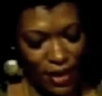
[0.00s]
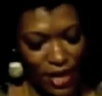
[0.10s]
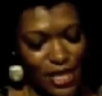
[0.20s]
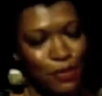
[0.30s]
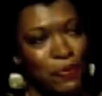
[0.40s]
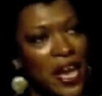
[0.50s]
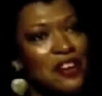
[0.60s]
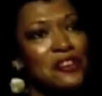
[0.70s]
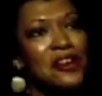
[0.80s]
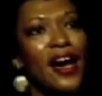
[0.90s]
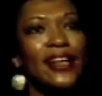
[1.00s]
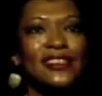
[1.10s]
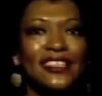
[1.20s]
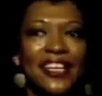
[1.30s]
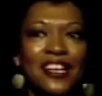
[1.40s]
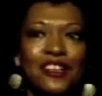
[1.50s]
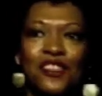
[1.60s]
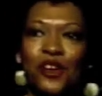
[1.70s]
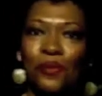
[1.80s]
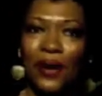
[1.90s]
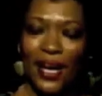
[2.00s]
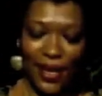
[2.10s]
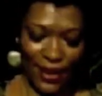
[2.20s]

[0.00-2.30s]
It's better not to get in their way,